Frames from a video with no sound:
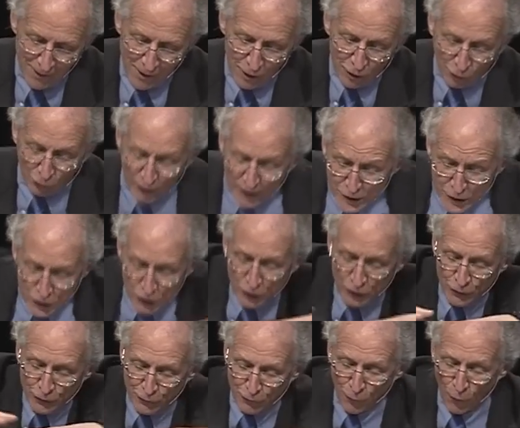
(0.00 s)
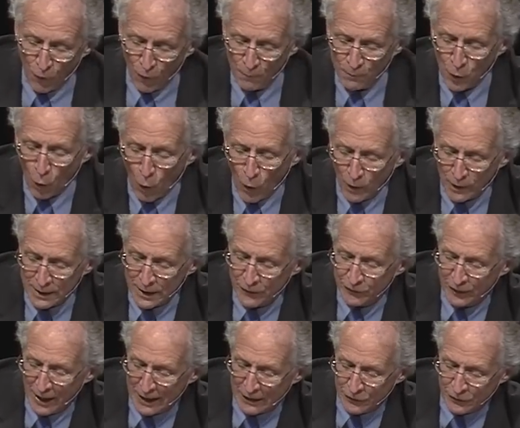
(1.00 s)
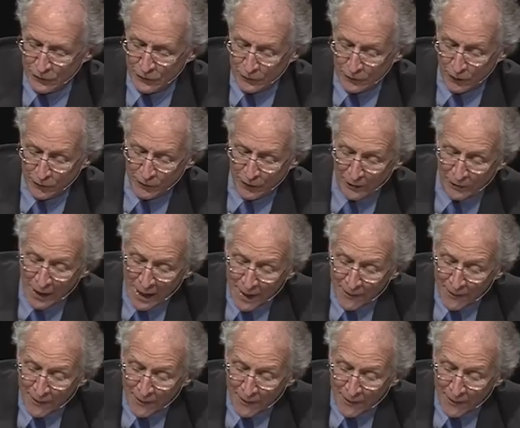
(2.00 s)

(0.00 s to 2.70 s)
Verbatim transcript: Christians formed organizations such as